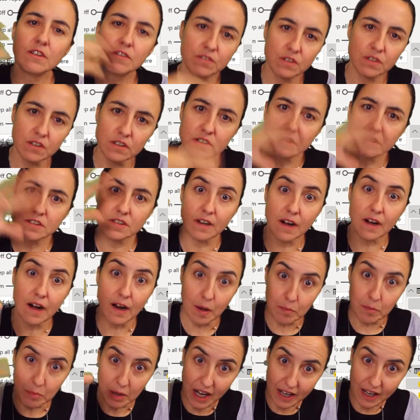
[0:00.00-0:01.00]
filters that are
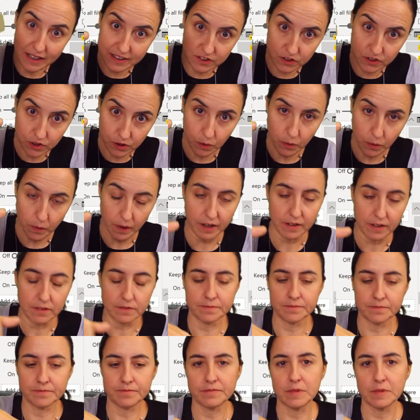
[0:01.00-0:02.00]
applied to it,
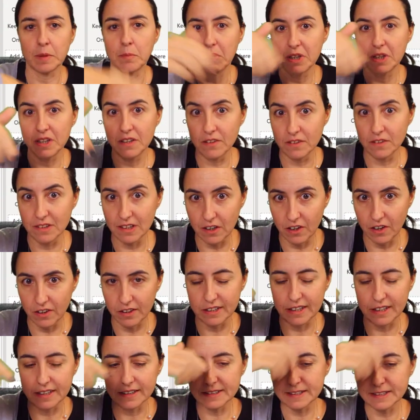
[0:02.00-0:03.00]
depending on the
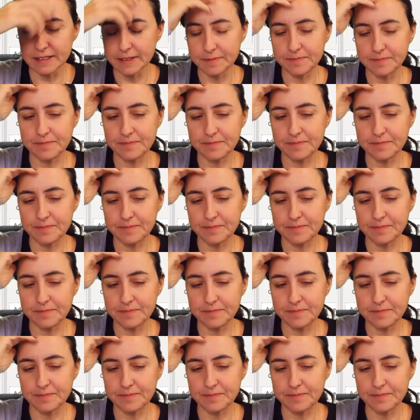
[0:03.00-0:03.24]
context.